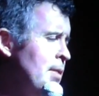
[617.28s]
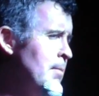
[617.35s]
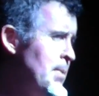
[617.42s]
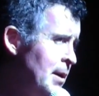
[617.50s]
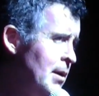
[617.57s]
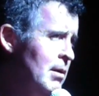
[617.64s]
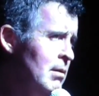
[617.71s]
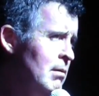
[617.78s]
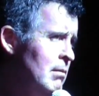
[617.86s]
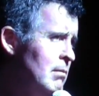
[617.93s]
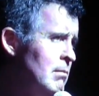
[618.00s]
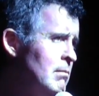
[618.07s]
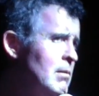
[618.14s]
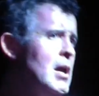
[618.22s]
the beer,
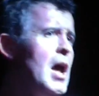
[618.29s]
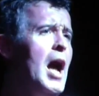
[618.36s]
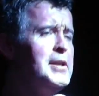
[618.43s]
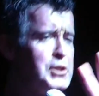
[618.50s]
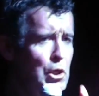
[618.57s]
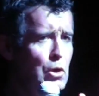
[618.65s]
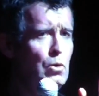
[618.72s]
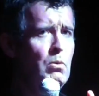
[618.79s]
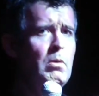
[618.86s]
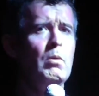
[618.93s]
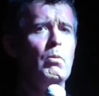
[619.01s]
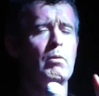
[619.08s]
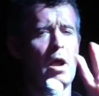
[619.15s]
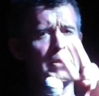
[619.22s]
and 2
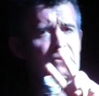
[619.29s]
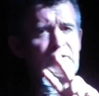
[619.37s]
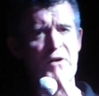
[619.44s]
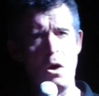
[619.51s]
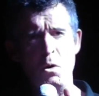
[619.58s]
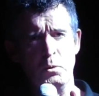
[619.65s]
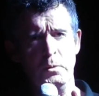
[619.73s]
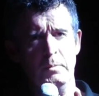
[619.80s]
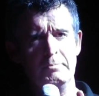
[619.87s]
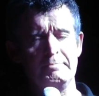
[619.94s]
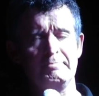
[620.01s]
were on the phone.